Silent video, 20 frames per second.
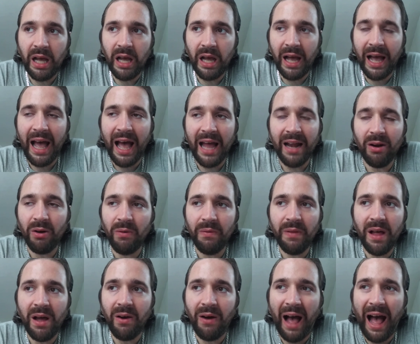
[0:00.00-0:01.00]
I, I don't
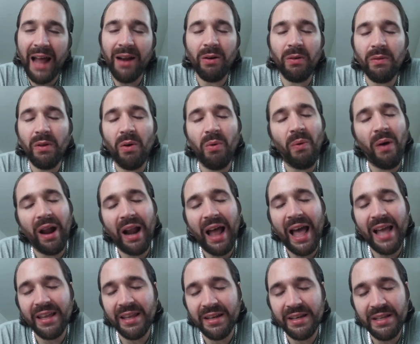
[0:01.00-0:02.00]
know. I don't know what
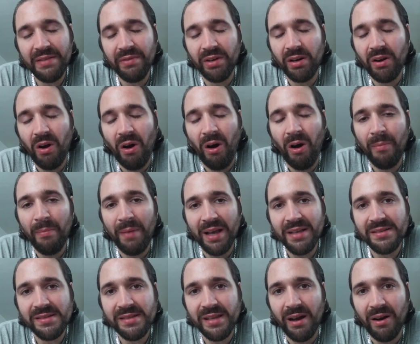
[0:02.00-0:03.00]
I can even call
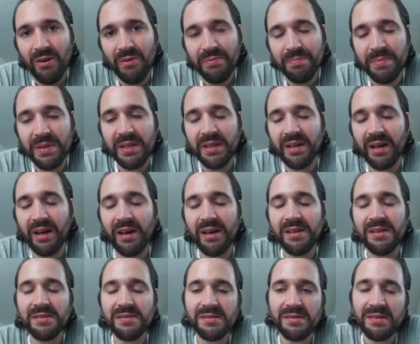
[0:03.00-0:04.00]
myself
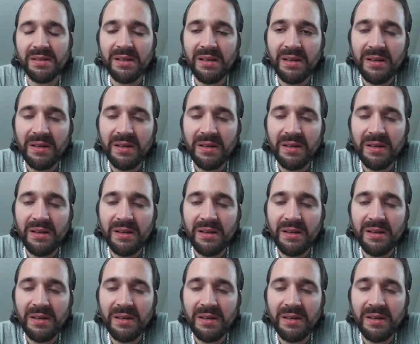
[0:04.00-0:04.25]
because